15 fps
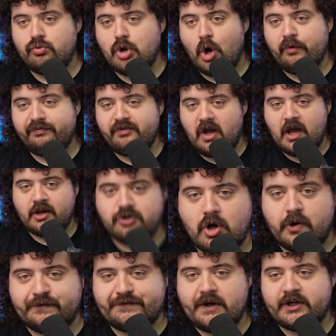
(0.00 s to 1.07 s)
No fun.
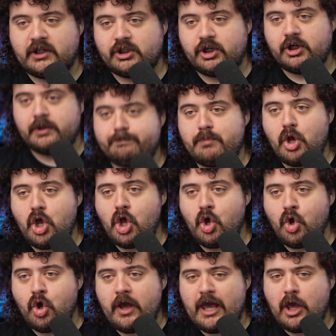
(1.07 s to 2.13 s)
No fun alert.
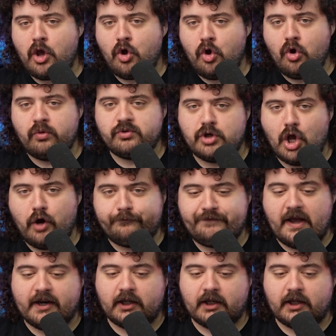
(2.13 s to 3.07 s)
No fun